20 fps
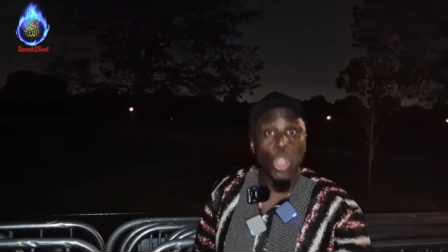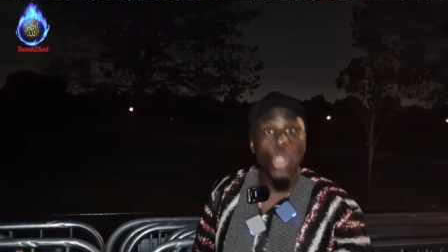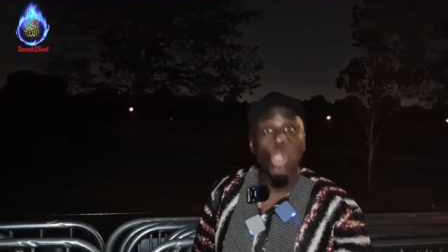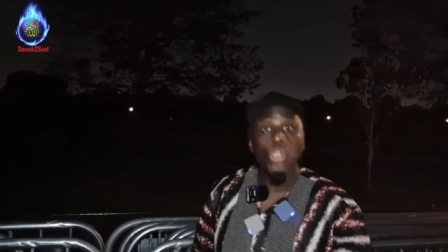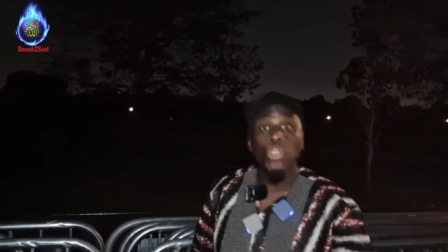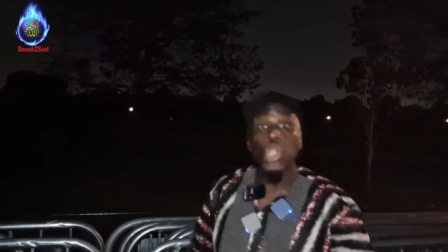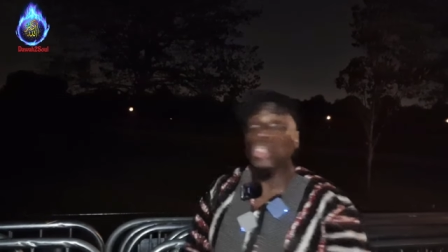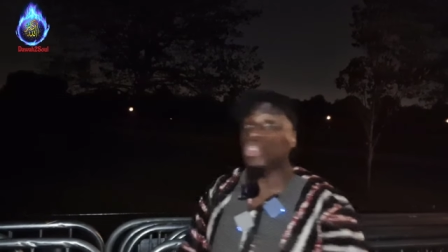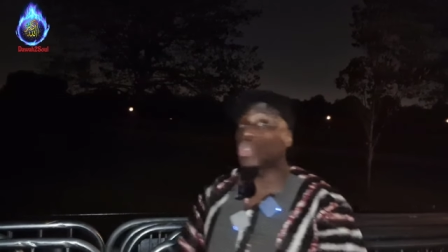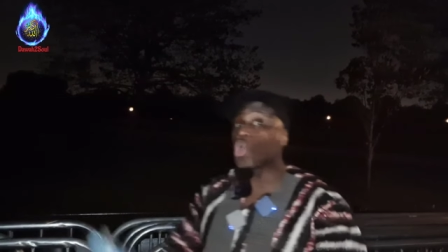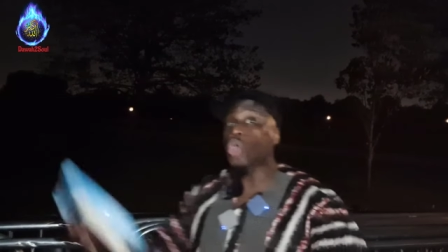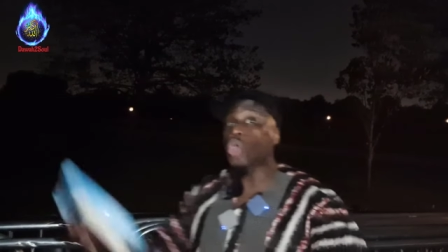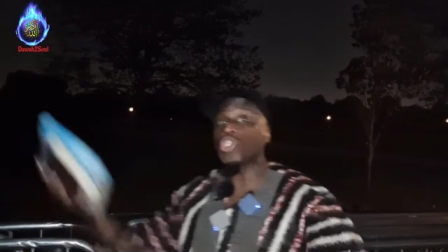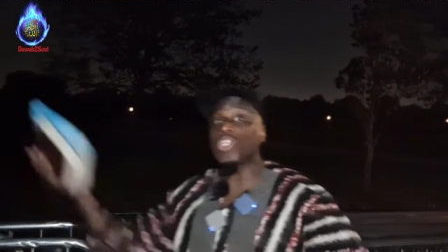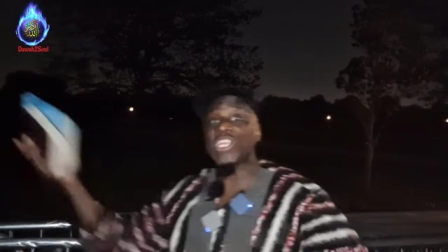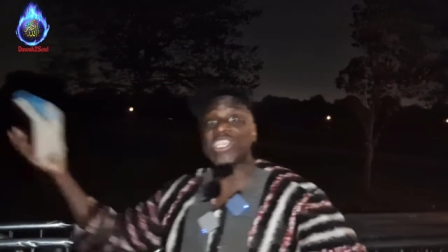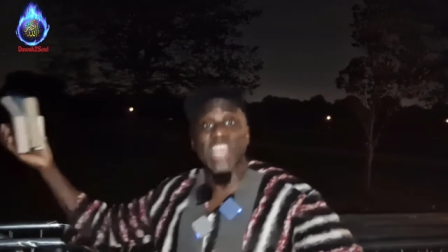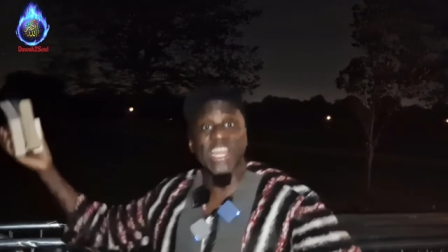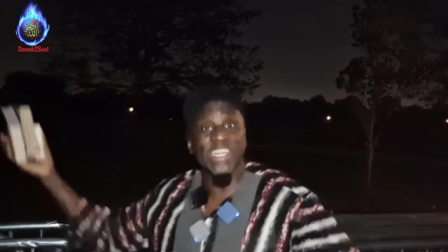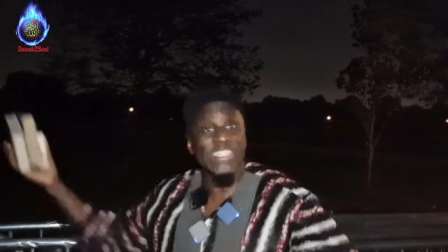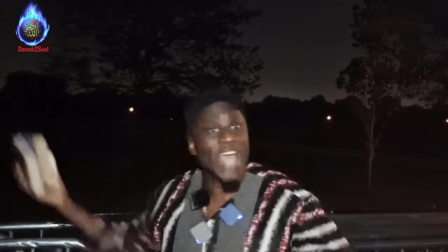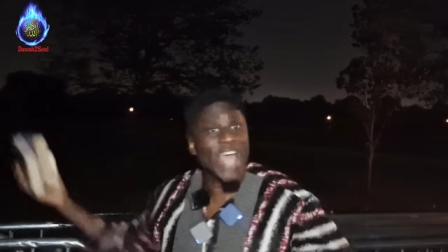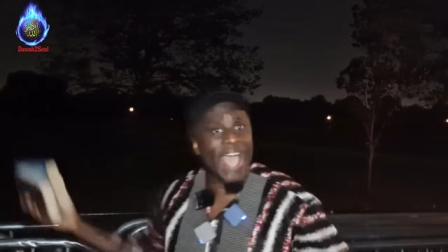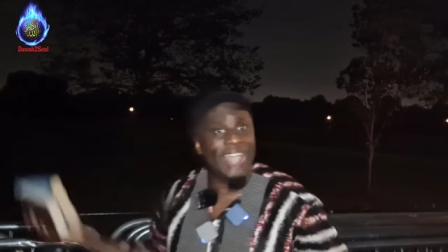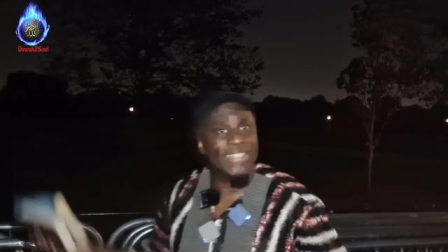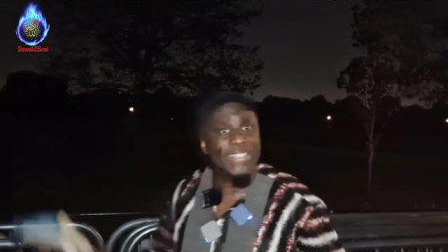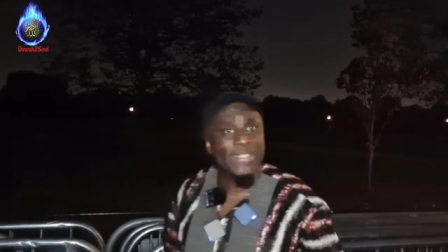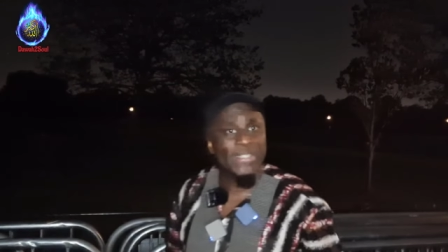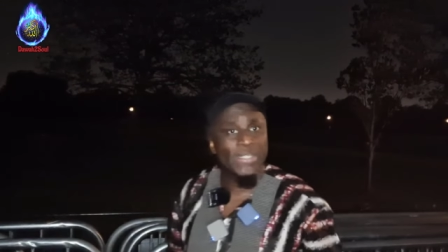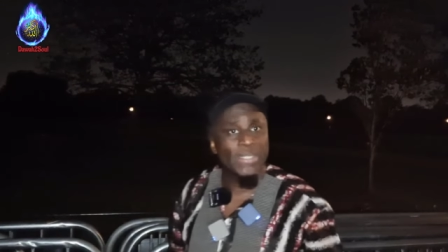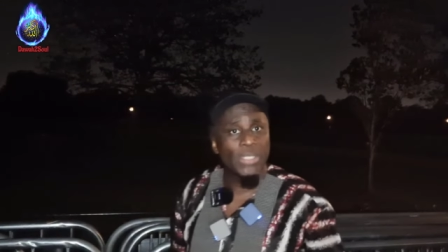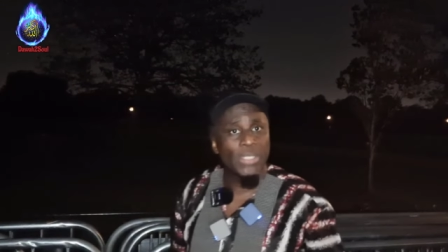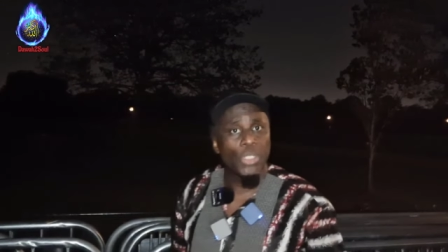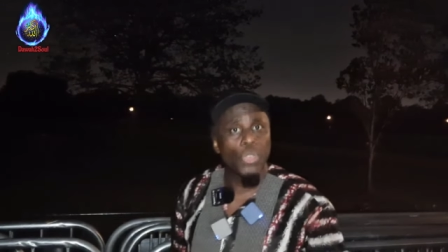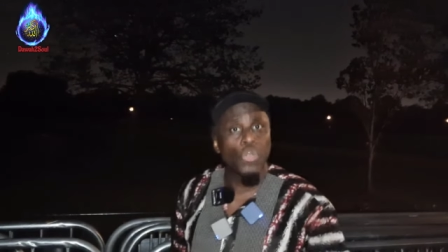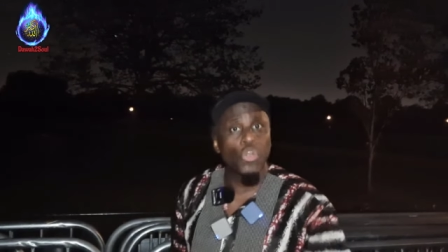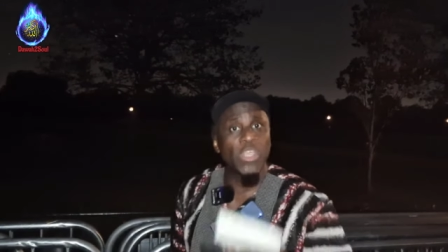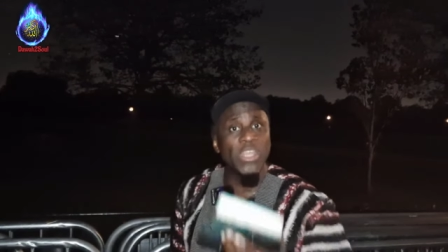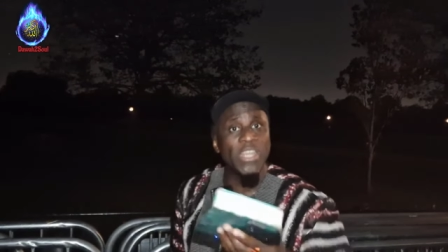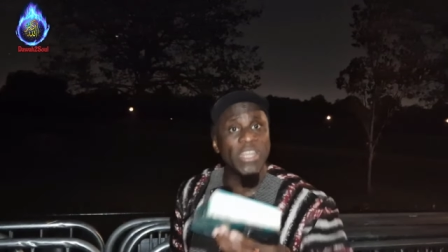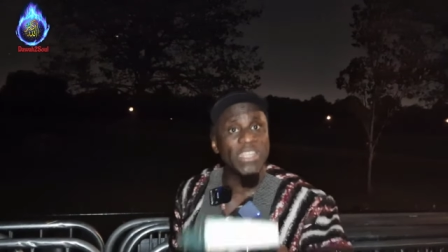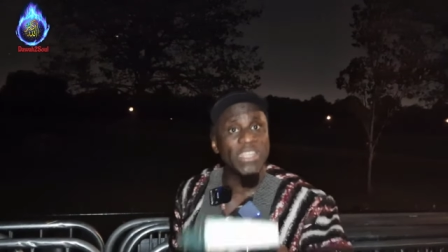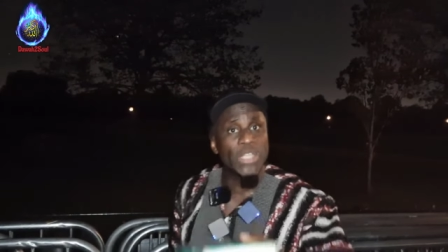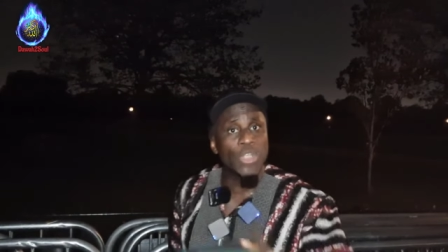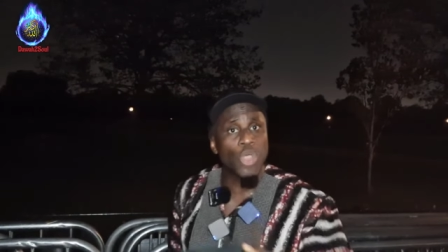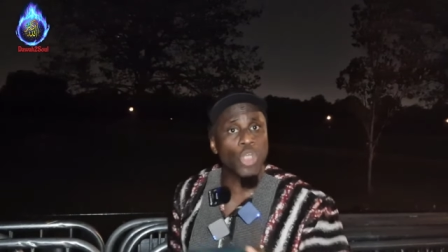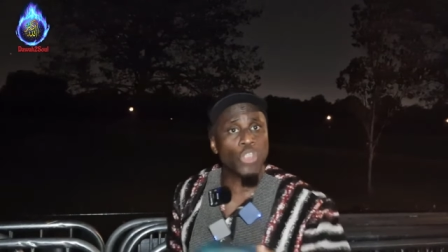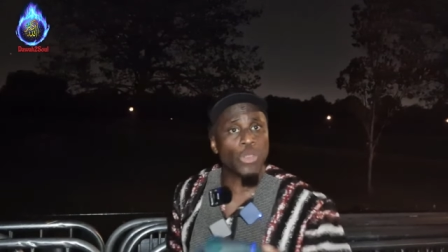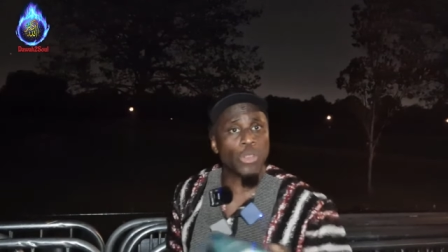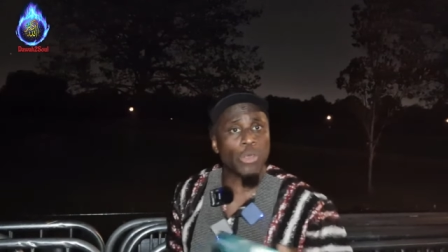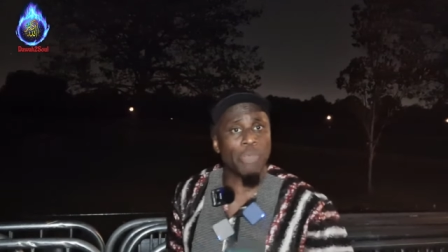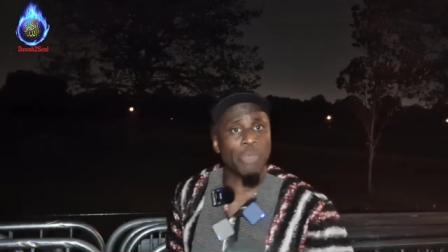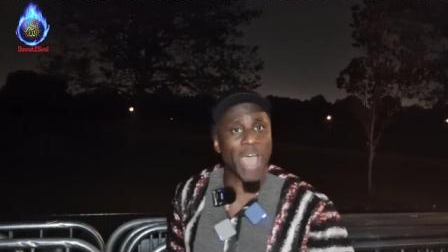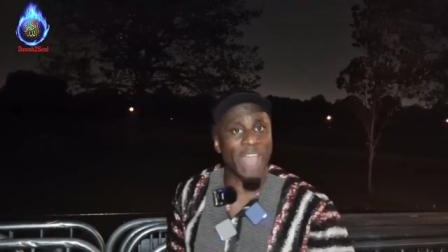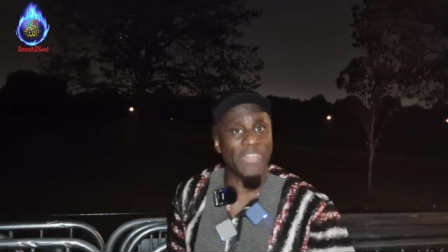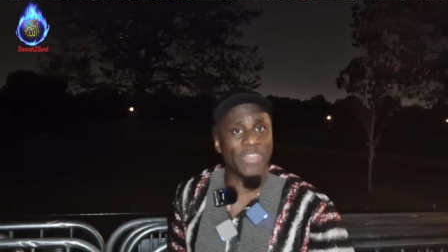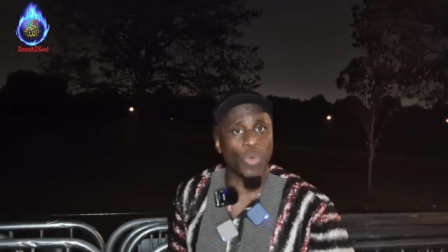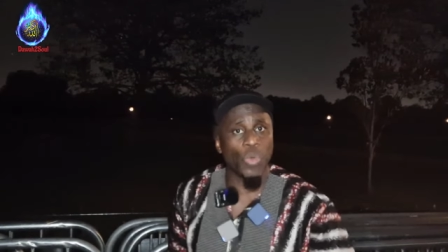not to go to the Gentiles. You read this in Gospel of Matthew,